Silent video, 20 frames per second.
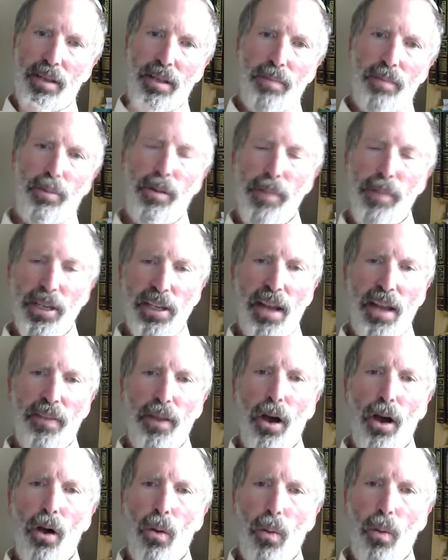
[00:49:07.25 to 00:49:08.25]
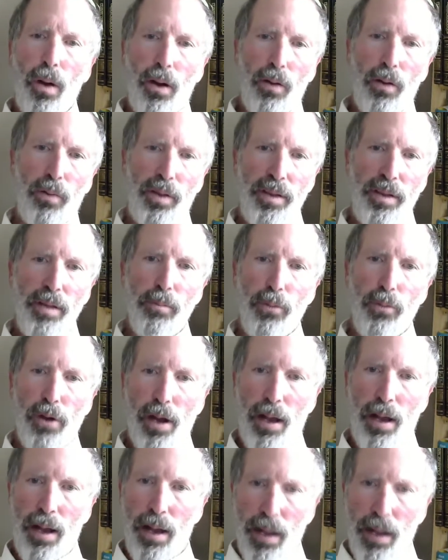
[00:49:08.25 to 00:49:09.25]
you pretty much had the whole world with
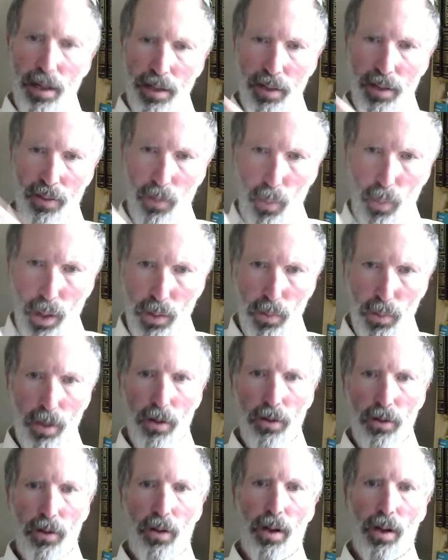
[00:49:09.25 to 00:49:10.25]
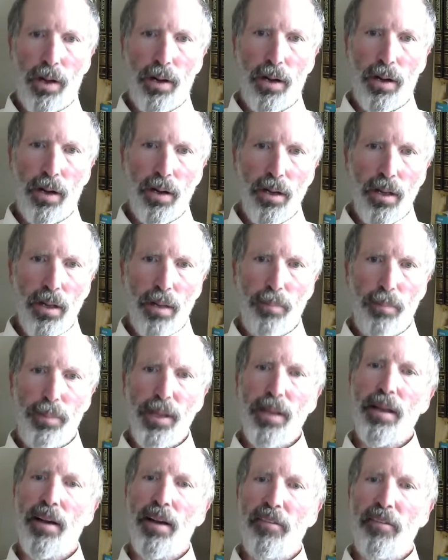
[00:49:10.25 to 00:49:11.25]
Nimrod and the one world order,
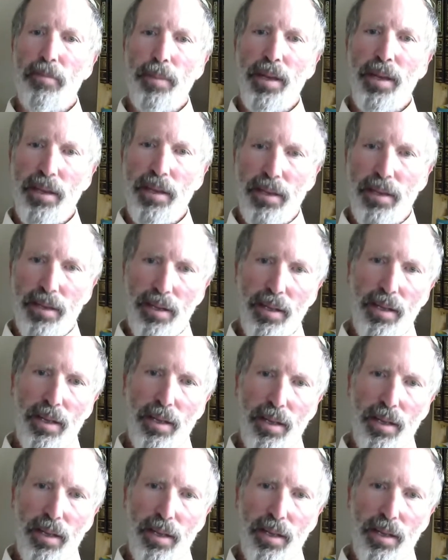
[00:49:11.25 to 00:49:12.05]
big government,